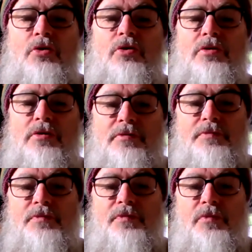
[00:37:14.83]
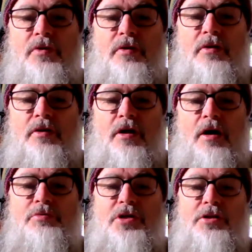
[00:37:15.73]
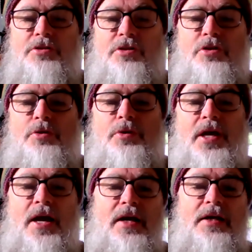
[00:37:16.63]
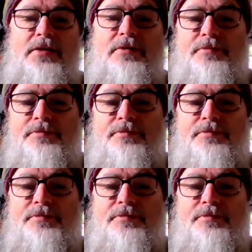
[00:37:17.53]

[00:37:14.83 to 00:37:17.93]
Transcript: it all. I'm telling you, you can't.